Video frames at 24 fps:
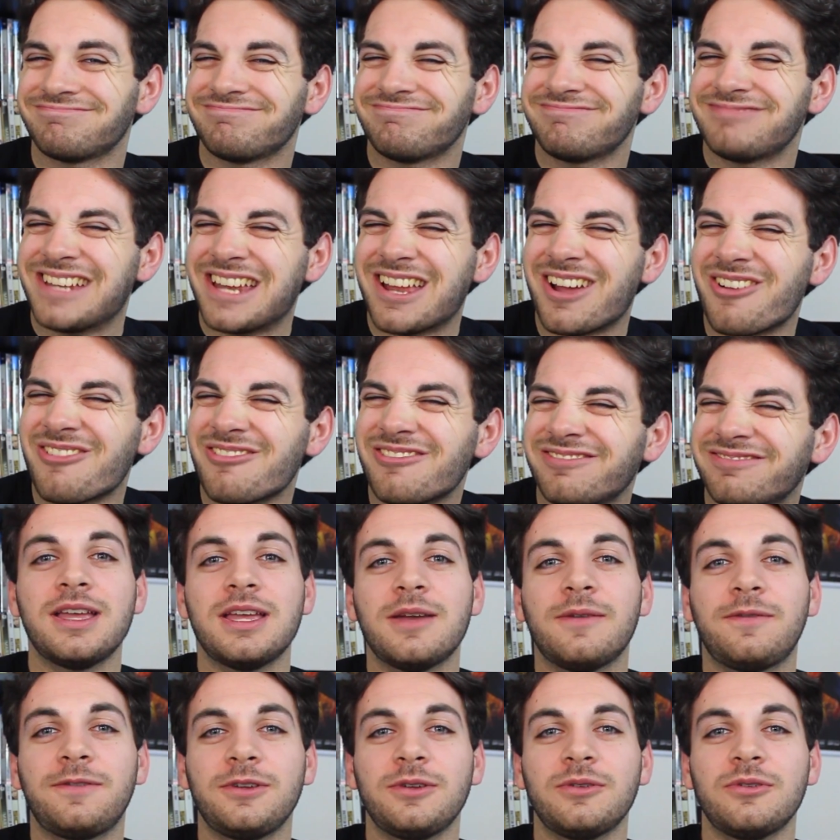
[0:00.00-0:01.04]
No.
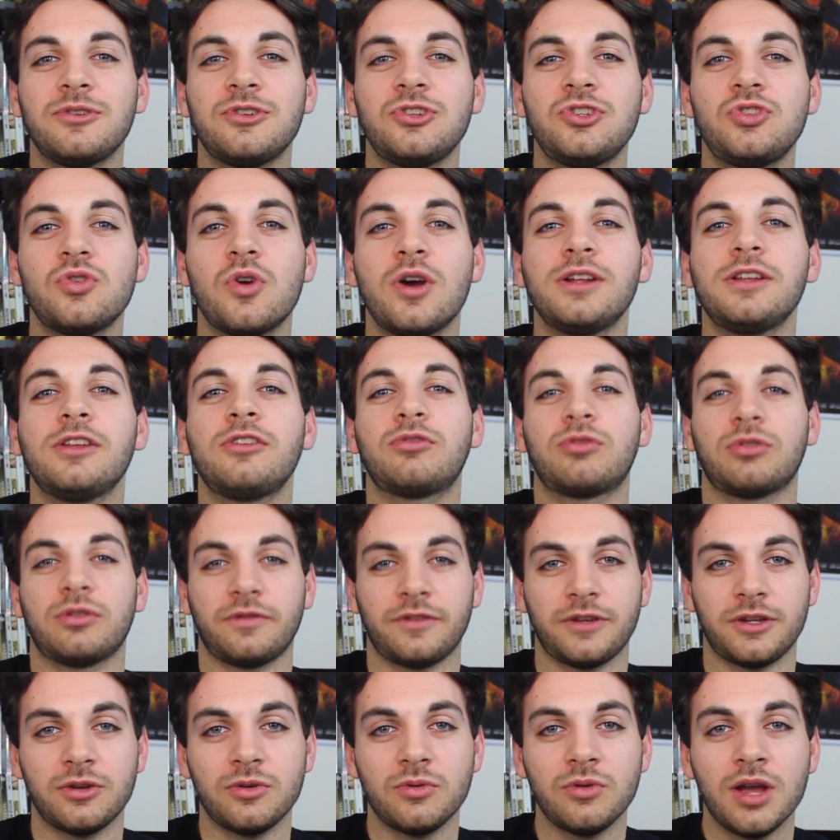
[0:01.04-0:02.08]
If you enjoyed this
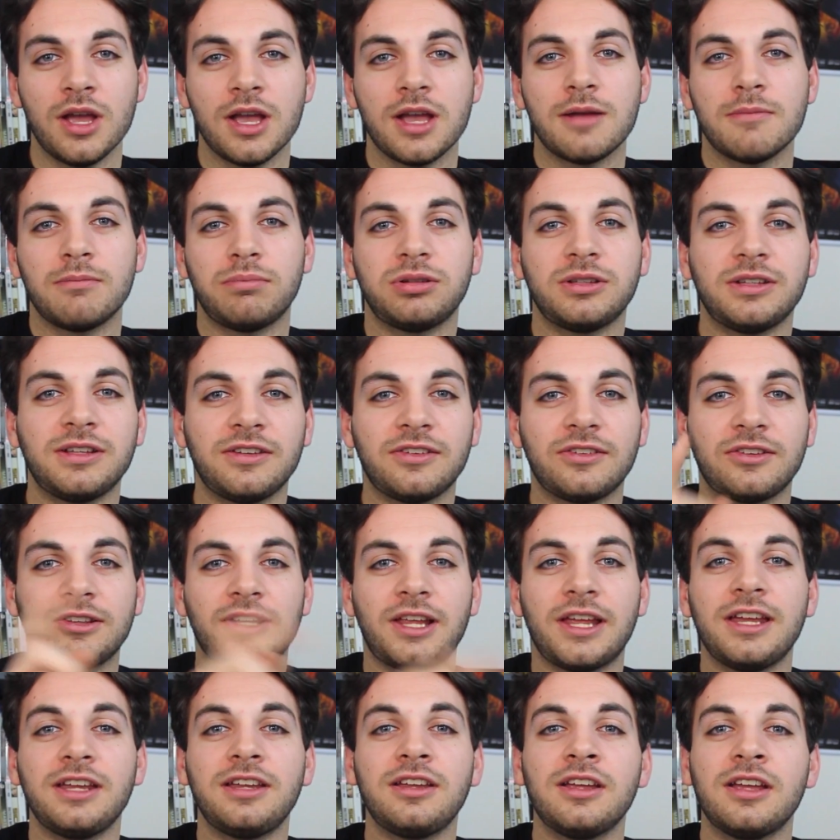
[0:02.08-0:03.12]
review, please
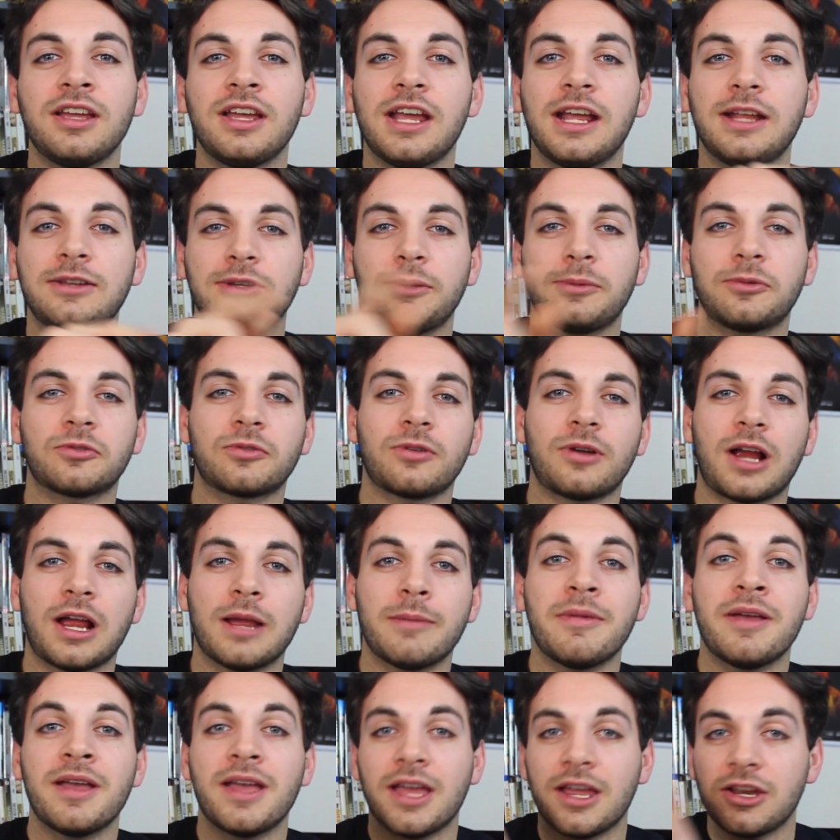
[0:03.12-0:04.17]
like and
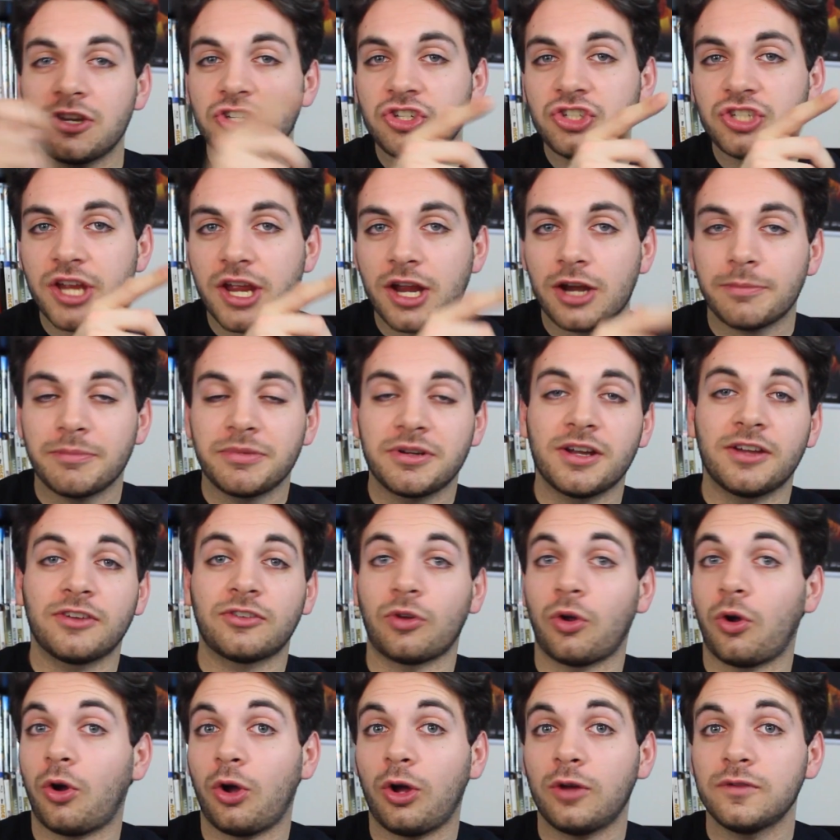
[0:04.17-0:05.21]
subscribe and share
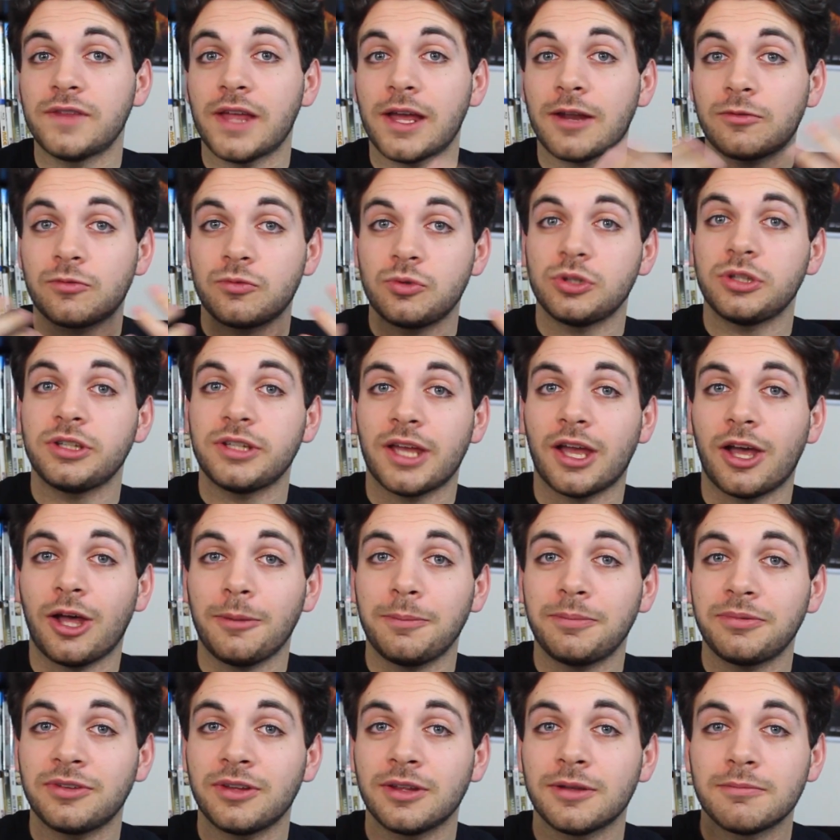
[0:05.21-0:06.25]
because all that really
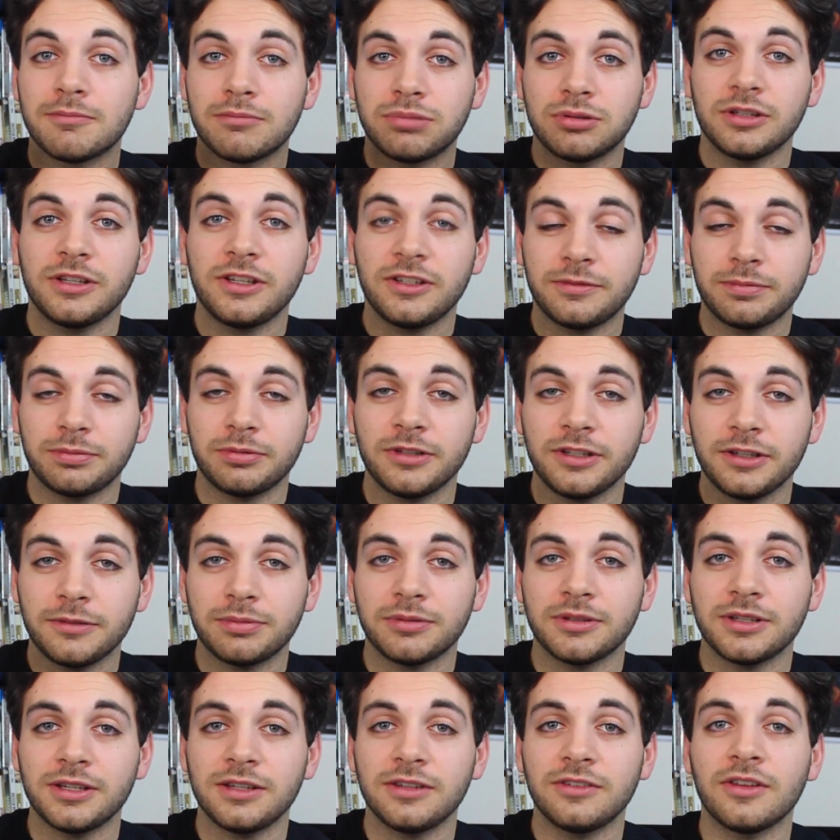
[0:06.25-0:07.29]
helps. Please, please,
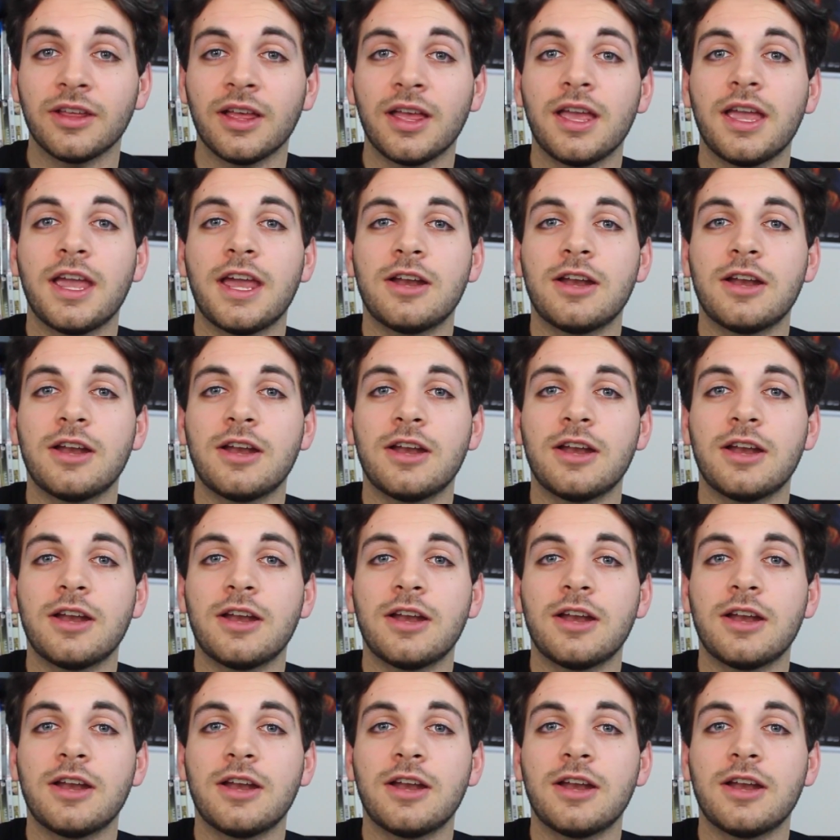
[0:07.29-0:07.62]
please.